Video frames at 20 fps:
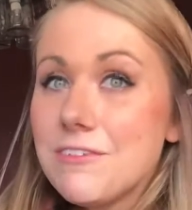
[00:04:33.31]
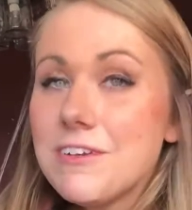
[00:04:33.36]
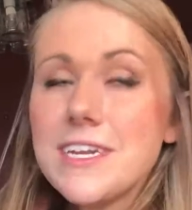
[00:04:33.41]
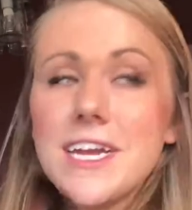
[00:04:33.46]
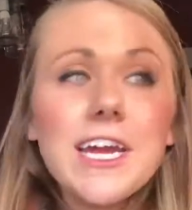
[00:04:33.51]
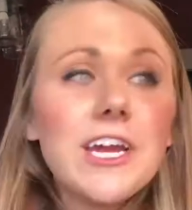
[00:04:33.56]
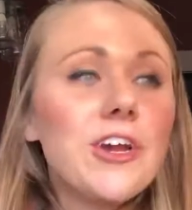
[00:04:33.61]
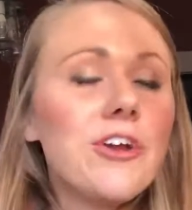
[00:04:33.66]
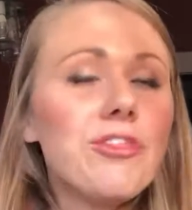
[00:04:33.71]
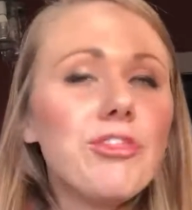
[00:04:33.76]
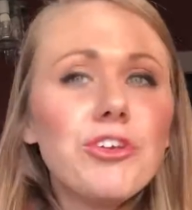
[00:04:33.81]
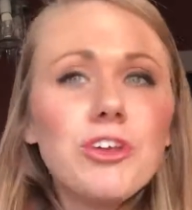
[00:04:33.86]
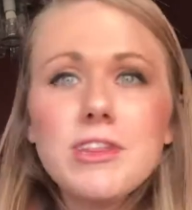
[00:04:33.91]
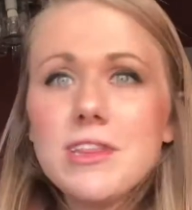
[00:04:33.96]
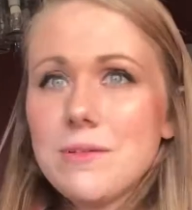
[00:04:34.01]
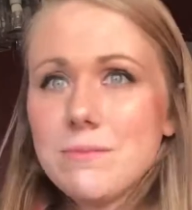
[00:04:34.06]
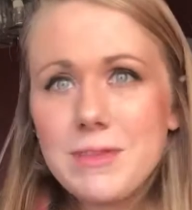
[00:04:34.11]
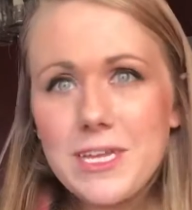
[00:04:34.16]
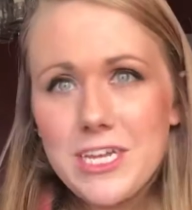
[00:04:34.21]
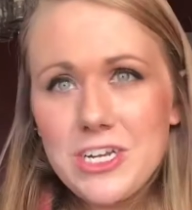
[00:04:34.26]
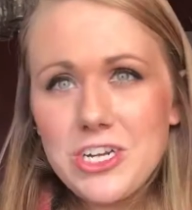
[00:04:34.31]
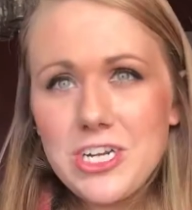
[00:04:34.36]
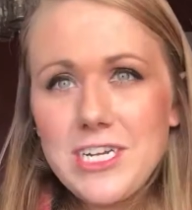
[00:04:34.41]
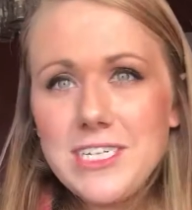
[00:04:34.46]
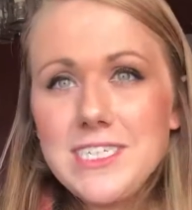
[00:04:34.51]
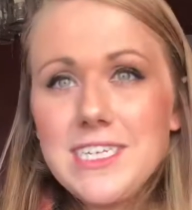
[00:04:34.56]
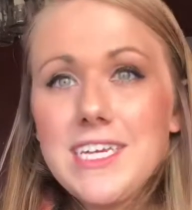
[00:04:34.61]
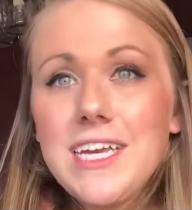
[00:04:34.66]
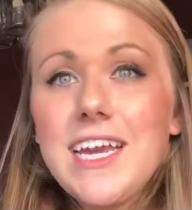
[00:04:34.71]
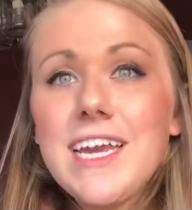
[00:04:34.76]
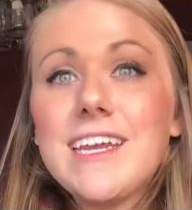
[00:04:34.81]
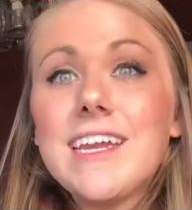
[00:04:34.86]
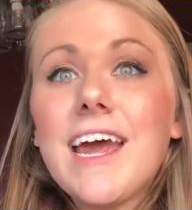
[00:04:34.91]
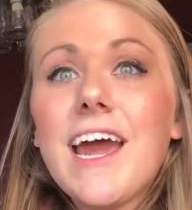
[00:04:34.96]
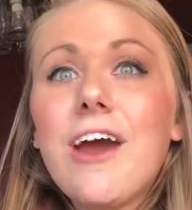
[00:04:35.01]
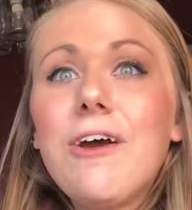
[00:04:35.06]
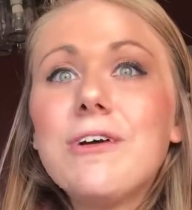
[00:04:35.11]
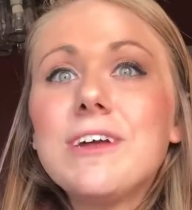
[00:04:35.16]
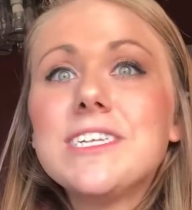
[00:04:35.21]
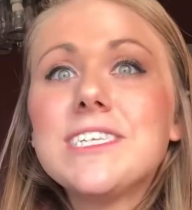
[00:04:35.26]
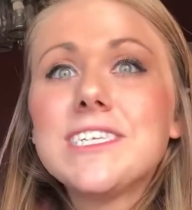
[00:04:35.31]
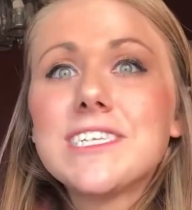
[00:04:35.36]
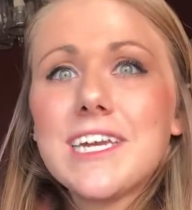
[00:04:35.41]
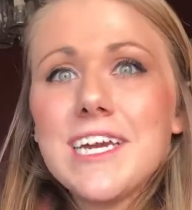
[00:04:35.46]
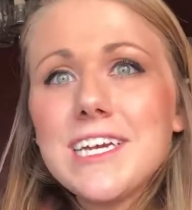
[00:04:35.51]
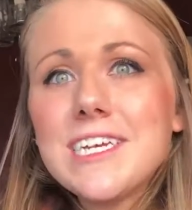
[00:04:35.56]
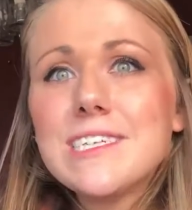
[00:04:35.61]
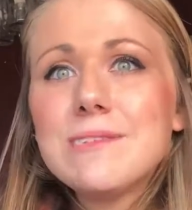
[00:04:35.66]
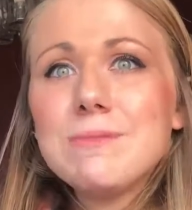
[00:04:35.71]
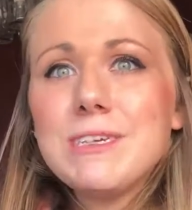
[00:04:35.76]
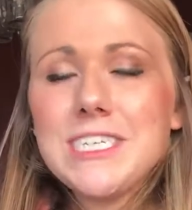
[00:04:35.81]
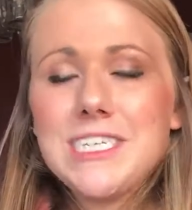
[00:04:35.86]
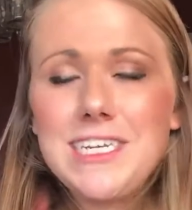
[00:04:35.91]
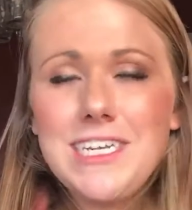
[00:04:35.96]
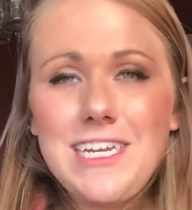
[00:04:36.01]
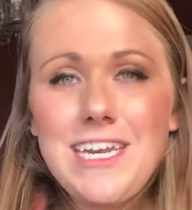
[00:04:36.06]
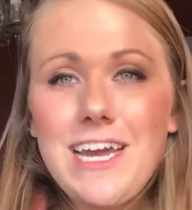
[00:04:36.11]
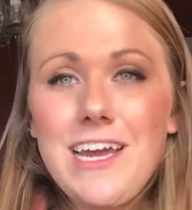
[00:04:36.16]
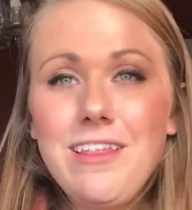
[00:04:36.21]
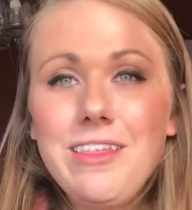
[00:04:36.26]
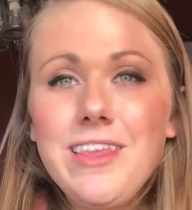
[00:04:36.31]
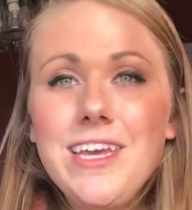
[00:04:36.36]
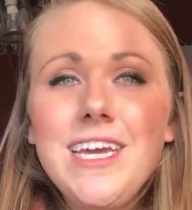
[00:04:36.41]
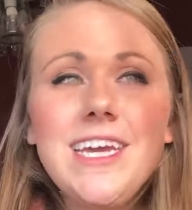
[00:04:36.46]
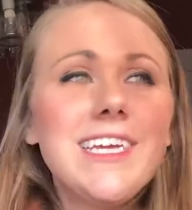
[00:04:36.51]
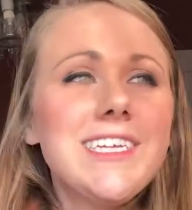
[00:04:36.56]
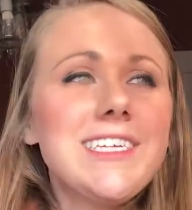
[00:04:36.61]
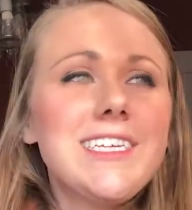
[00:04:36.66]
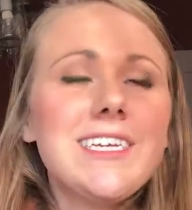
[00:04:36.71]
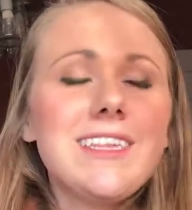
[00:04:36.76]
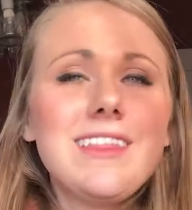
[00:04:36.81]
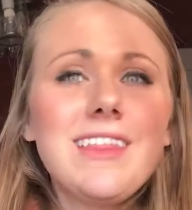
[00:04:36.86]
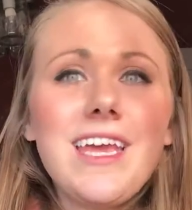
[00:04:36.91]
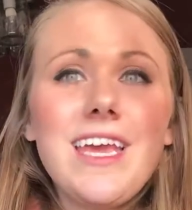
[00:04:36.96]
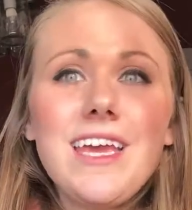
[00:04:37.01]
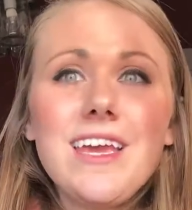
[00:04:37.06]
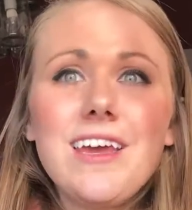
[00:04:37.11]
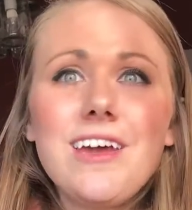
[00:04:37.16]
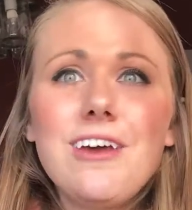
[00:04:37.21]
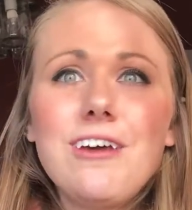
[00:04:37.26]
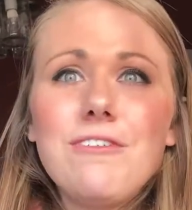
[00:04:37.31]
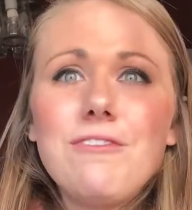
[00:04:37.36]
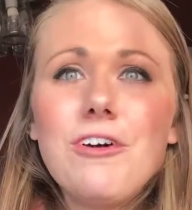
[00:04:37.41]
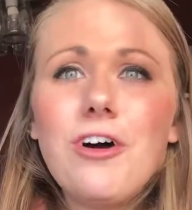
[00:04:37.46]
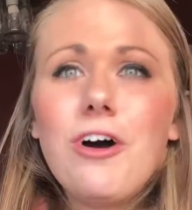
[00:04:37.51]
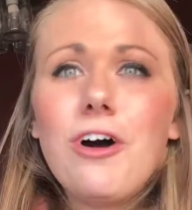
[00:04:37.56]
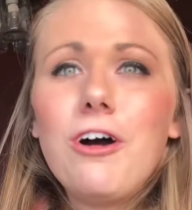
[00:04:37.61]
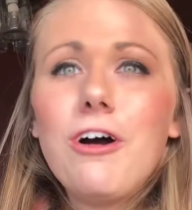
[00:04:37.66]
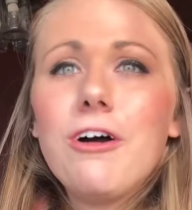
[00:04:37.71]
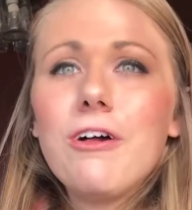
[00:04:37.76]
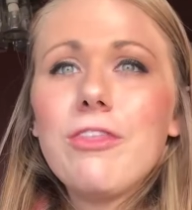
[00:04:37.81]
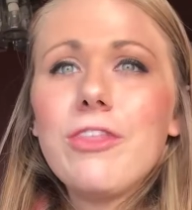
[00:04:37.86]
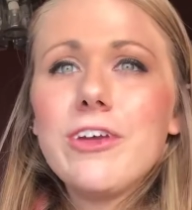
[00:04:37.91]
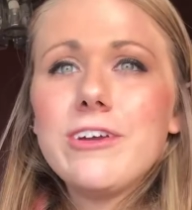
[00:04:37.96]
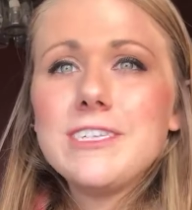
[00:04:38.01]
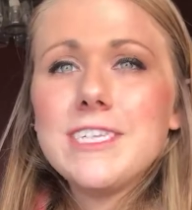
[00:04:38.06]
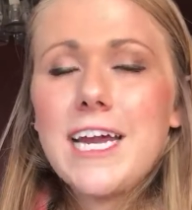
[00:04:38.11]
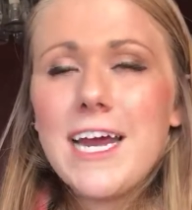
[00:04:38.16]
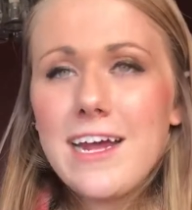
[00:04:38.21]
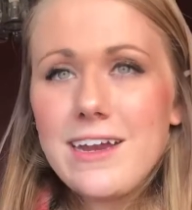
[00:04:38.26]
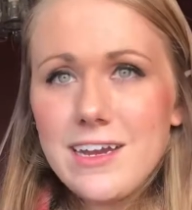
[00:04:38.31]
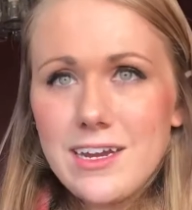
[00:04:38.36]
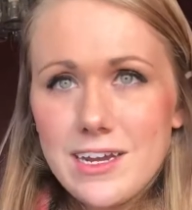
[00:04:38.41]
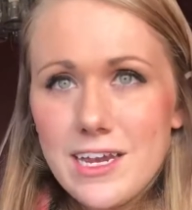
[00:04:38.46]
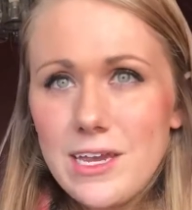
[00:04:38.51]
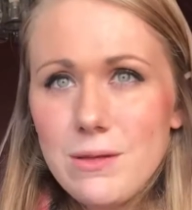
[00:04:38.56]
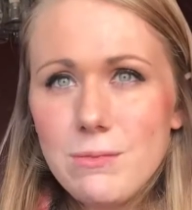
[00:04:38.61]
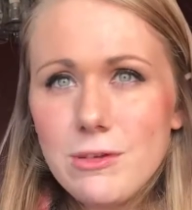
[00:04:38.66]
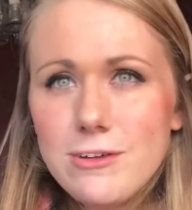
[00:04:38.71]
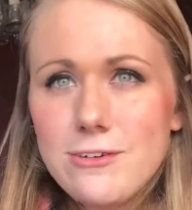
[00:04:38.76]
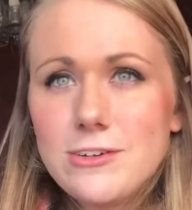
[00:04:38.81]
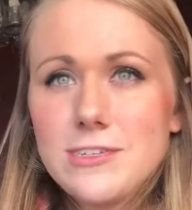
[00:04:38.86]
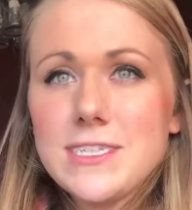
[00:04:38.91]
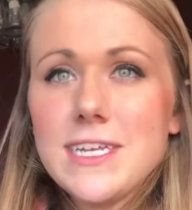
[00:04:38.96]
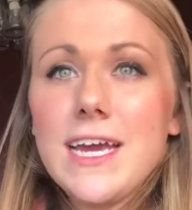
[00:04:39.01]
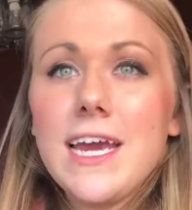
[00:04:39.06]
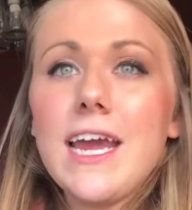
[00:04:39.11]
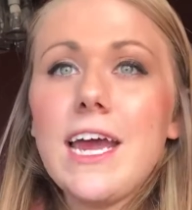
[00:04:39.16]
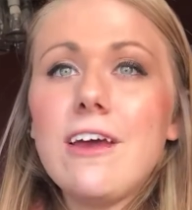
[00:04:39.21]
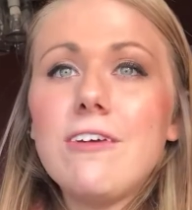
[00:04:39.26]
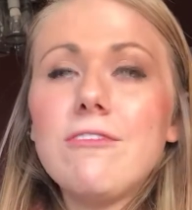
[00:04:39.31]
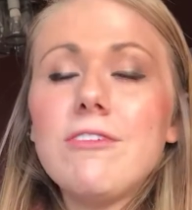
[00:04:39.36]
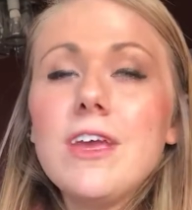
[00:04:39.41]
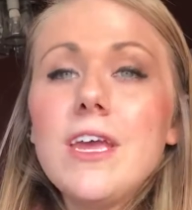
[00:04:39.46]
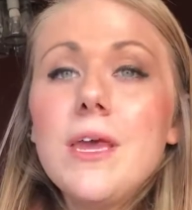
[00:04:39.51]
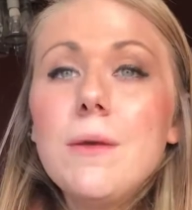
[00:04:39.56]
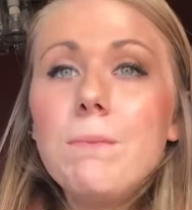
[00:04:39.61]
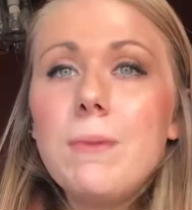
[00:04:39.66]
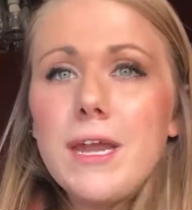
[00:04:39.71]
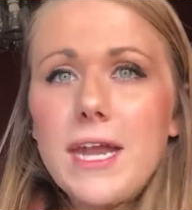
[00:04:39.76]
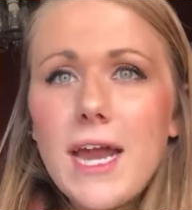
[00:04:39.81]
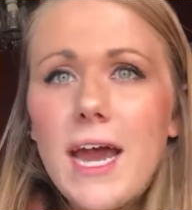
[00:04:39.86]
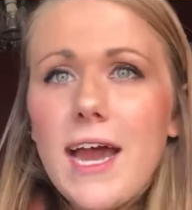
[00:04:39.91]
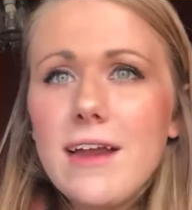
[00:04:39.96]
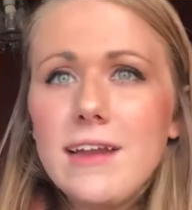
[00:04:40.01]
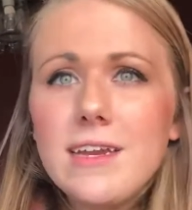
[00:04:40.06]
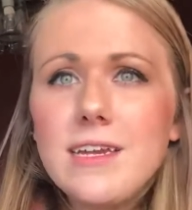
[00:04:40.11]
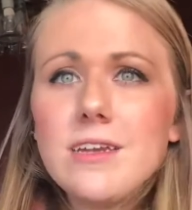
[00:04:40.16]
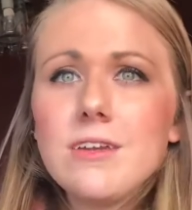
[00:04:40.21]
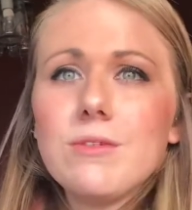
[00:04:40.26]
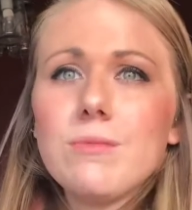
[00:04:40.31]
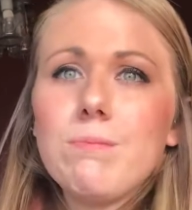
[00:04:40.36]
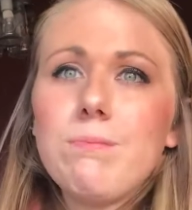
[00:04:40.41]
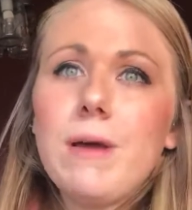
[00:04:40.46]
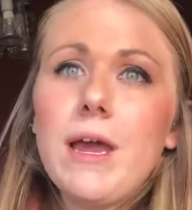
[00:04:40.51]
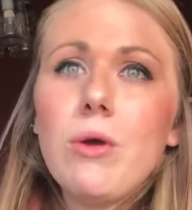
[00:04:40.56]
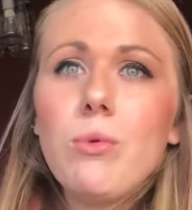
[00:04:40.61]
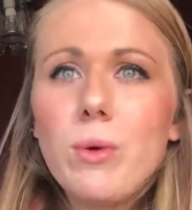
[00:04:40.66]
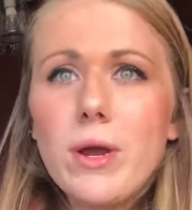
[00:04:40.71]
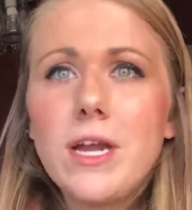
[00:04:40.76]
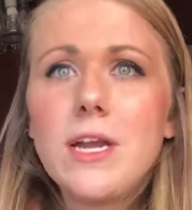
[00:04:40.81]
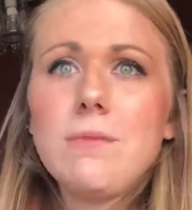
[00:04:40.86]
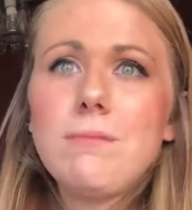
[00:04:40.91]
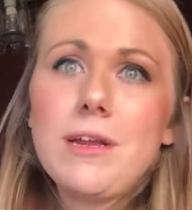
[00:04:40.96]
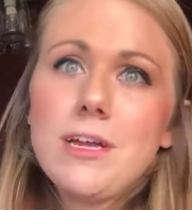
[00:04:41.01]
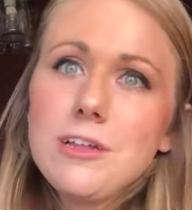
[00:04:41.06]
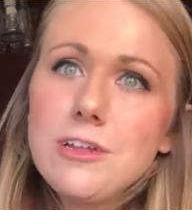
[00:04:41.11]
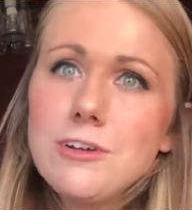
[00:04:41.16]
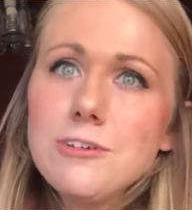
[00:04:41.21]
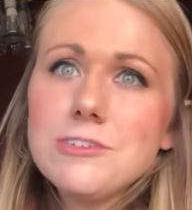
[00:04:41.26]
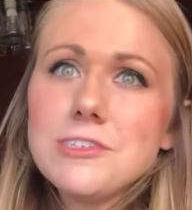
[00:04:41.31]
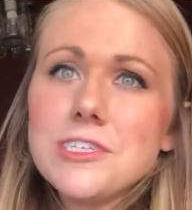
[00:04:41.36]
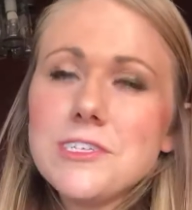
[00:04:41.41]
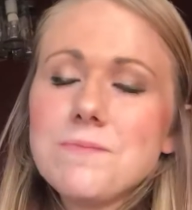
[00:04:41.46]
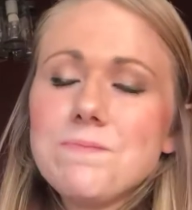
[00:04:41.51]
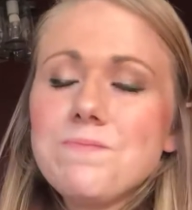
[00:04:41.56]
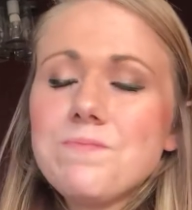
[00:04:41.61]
and I go through them like crazy, and now it scares me to death to think of all those added chemicals I have been adding by wearing my clothes.